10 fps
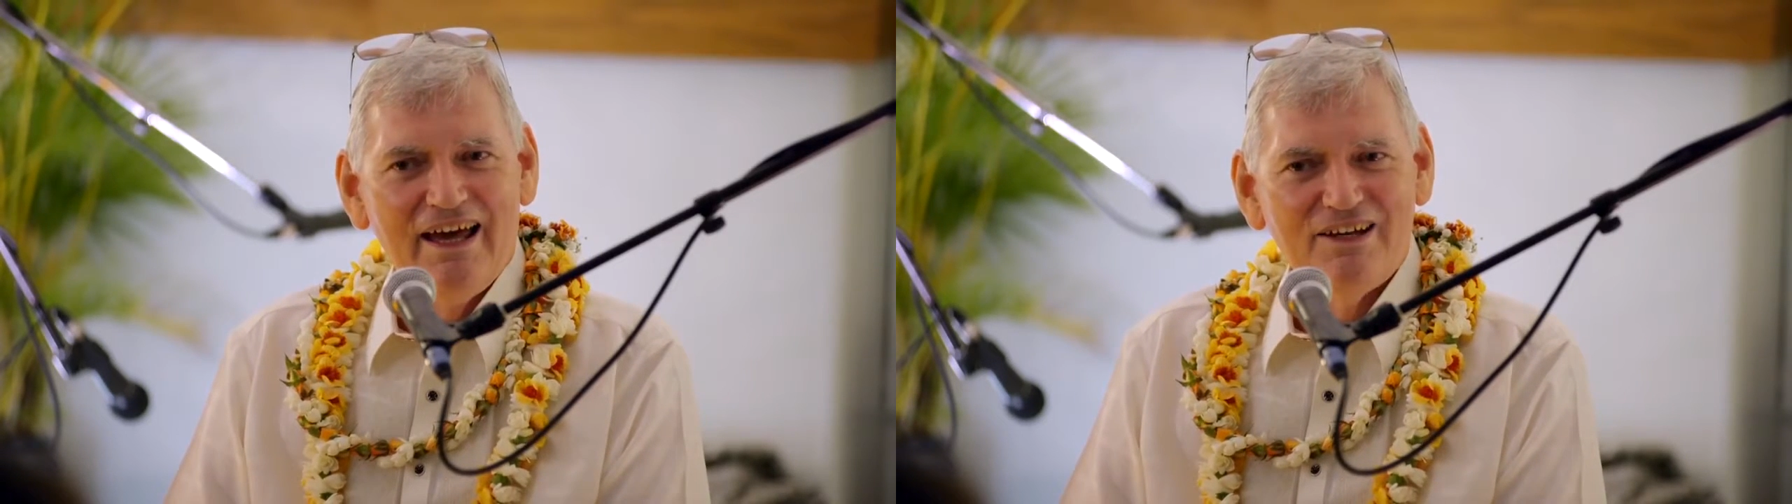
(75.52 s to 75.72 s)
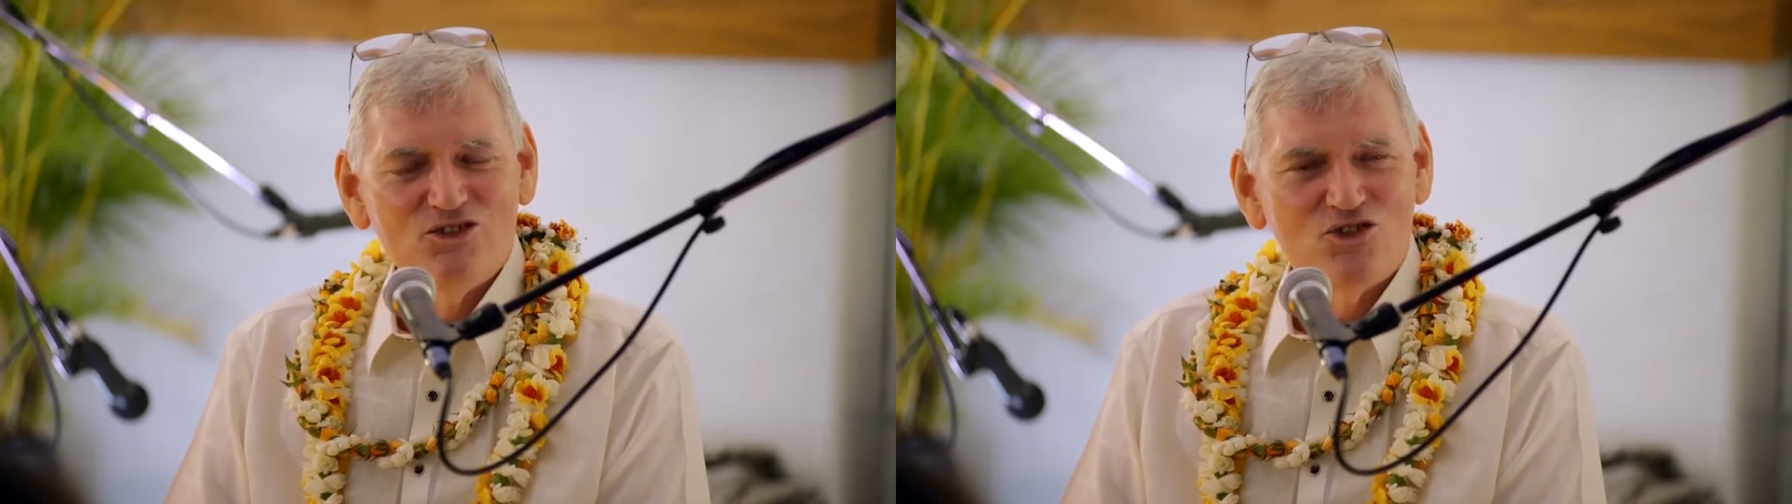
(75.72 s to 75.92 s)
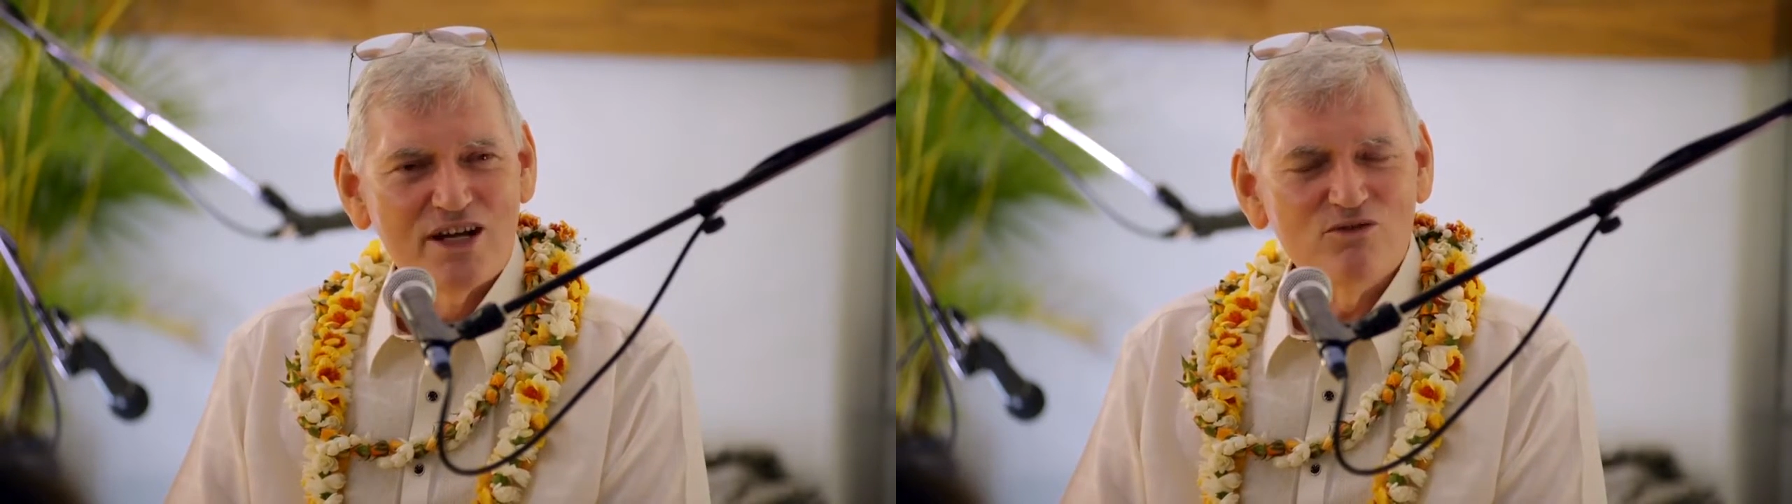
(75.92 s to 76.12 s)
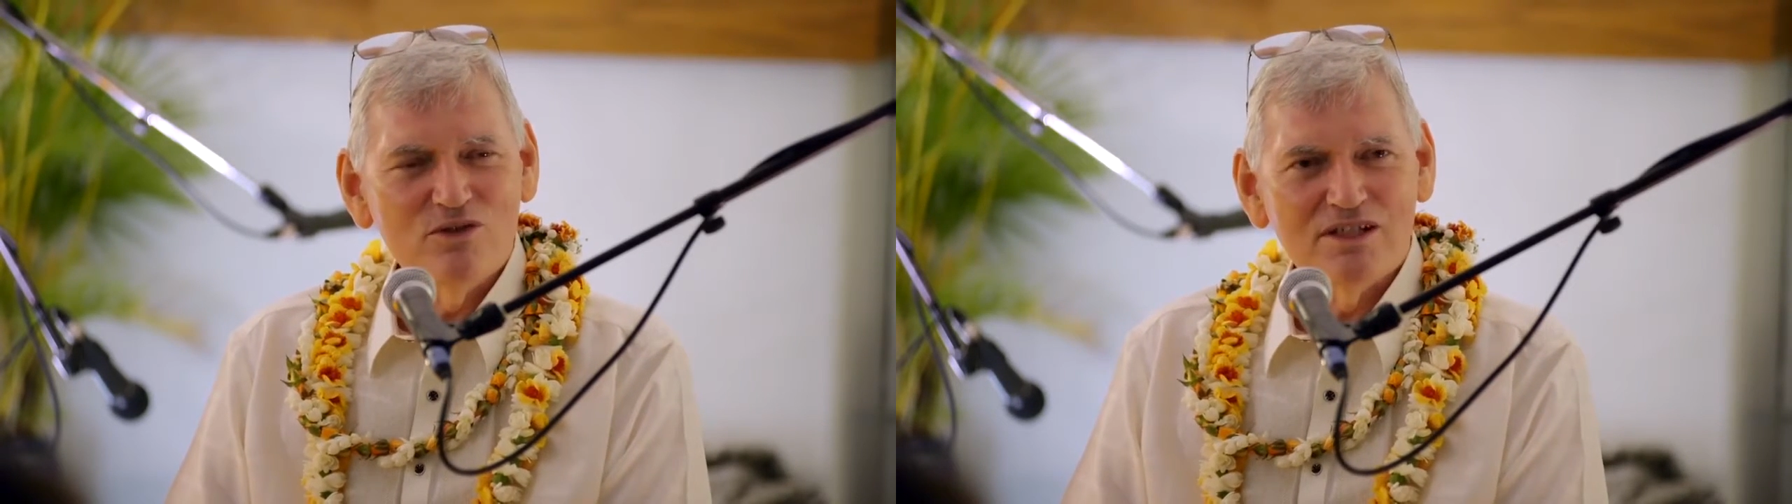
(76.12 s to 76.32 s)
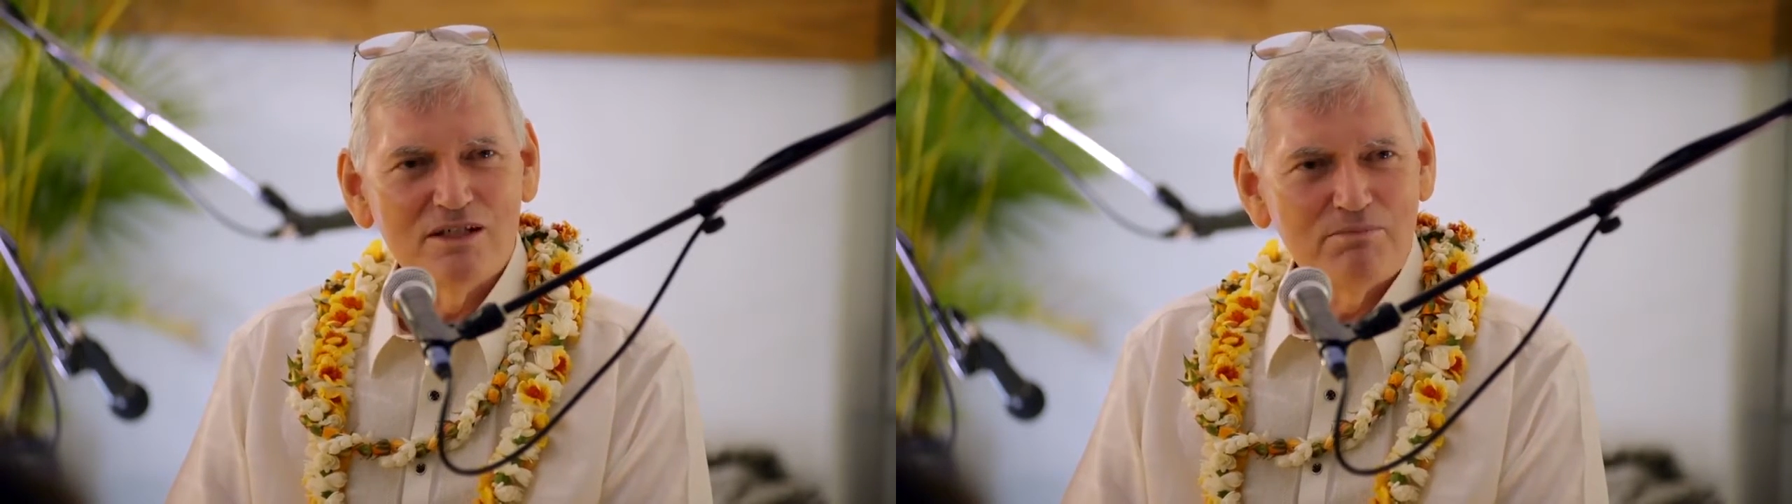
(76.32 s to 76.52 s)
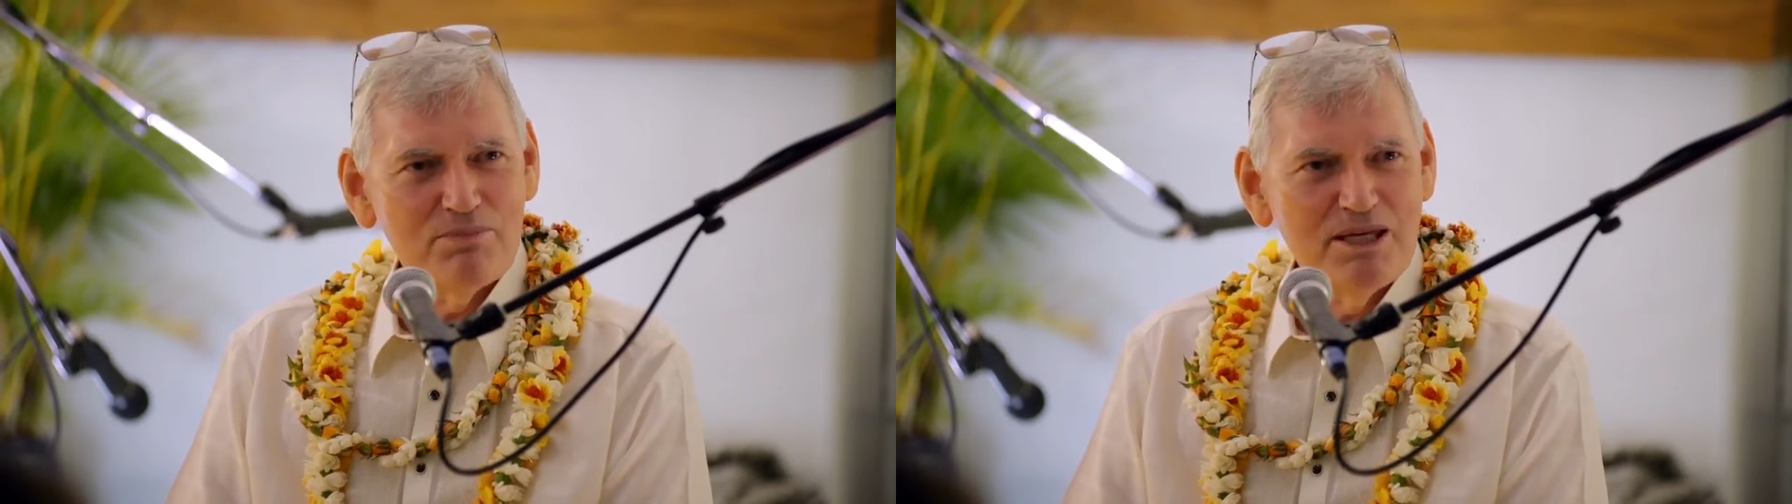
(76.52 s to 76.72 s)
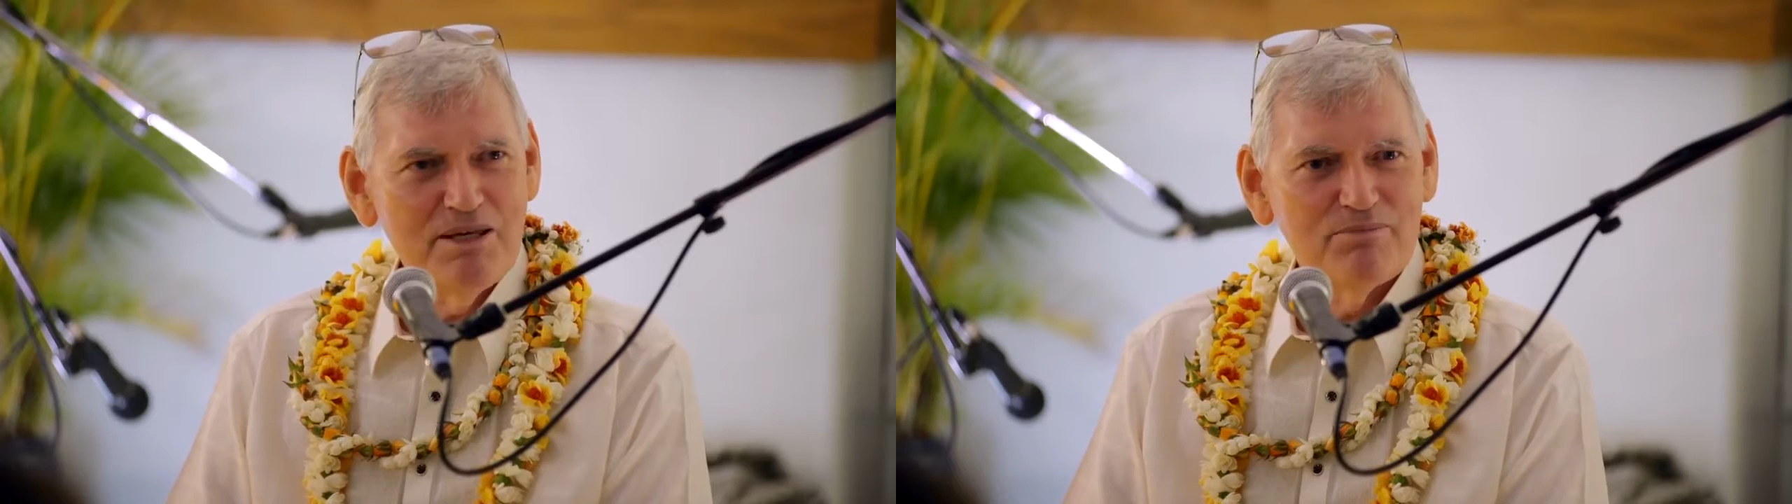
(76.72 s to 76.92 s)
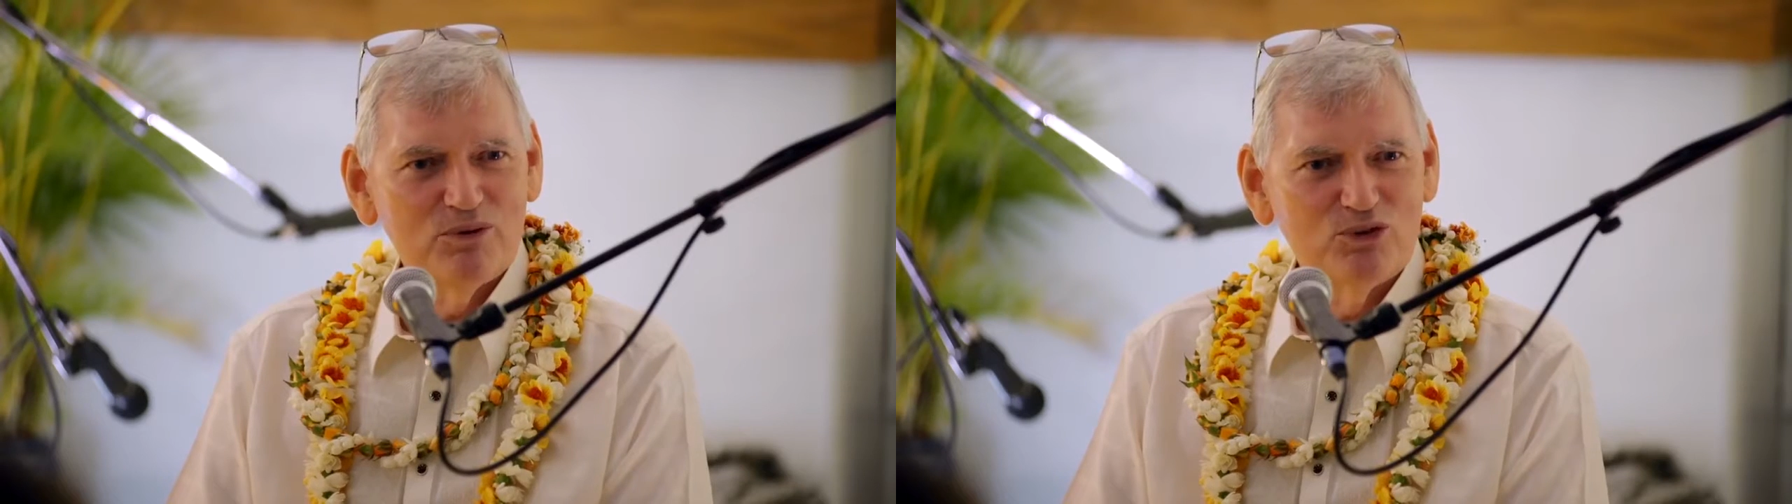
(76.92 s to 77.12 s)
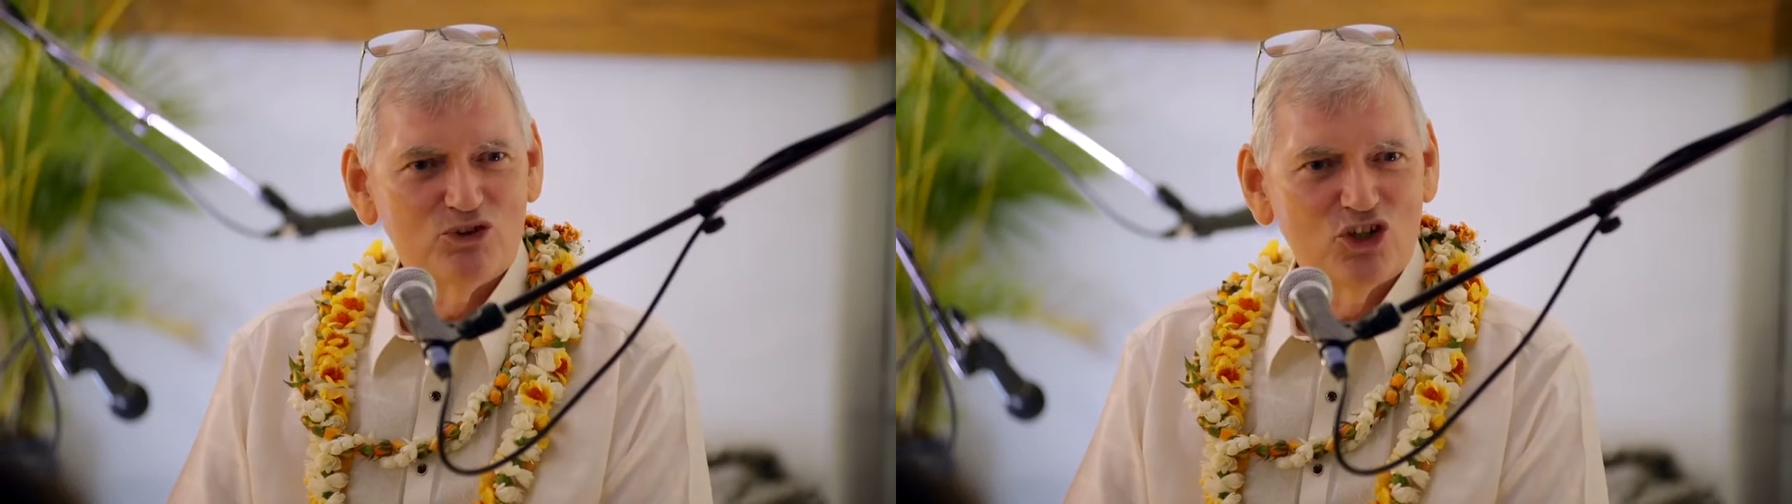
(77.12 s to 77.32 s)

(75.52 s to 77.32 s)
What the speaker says: And generally people